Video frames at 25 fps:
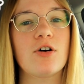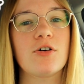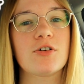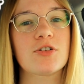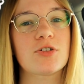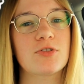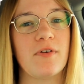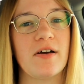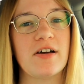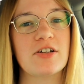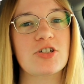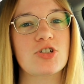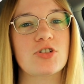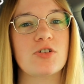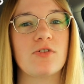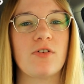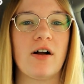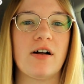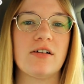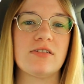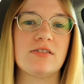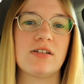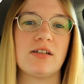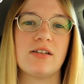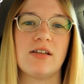those
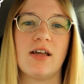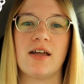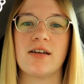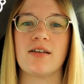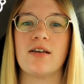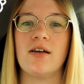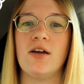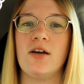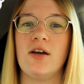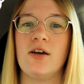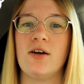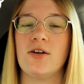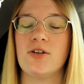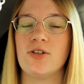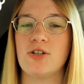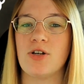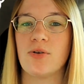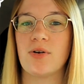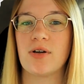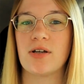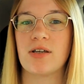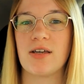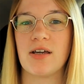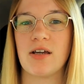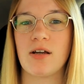restaurants, and then
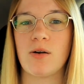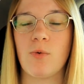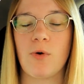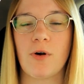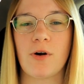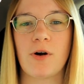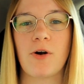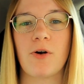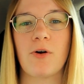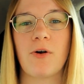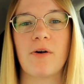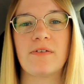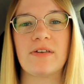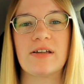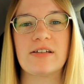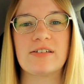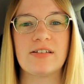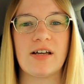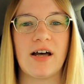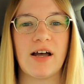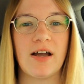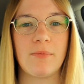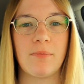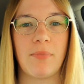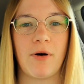you're a gig worker on the
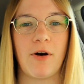side